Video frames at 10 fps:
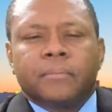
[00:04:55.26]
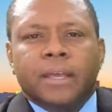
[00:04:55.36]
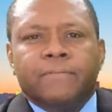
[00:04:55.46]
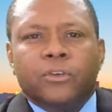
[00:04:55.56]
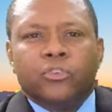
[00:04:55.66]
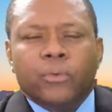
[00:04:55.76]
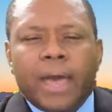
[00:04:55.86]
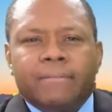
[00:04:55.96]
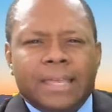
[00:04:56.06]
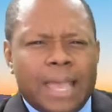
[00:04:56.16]
If you do
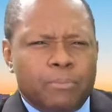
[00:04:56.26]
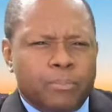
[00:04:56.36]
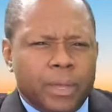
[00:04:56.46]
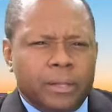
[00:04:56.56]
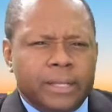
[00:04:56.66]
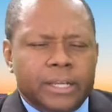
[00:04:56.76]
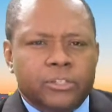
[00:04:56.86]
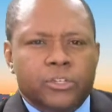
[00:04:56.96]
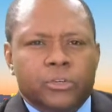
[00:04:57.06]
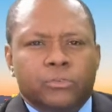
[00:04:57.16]
have the capability
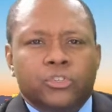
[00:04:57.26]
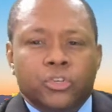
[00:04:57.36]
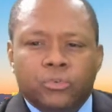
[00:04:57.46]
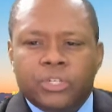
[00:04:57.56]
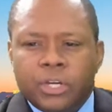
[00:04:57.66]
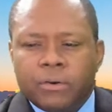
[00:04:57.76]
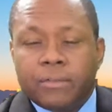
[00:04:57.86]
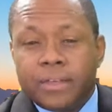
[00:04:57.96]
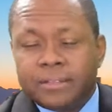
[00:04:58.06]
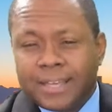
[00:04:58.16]
to do two-tier
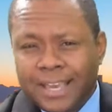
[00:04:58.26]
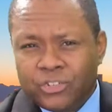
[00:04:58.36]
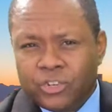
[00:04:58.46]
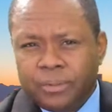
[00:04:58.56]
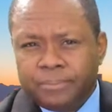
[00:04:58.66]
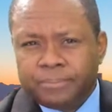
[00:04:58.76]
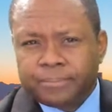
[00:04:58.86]
authentication,